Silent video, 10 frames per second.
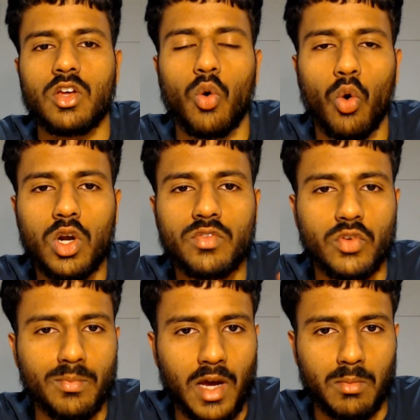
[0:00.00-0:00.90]
all of
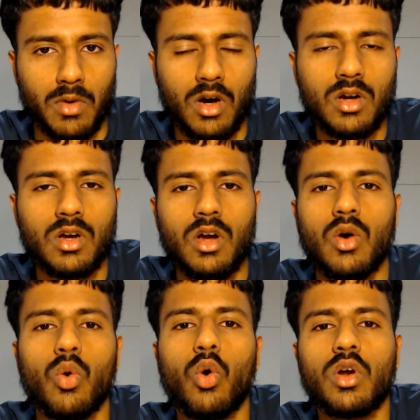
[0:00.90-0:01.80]
you man mark,
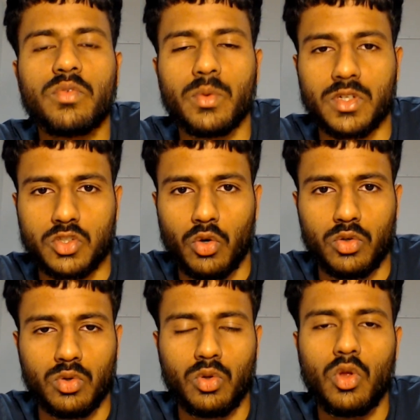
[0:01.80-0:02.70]
all of you are
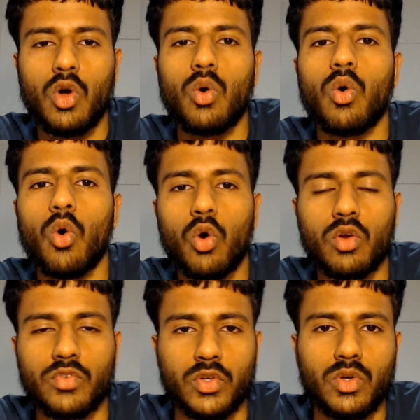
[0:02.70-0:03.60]
zonal, or all
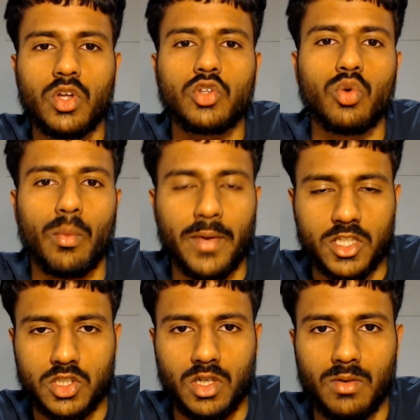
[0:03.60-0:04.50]
of you do a
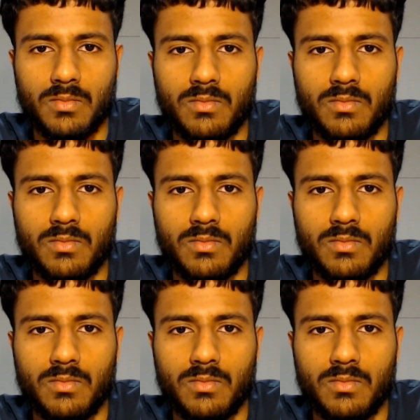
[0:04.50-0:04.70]
mixture.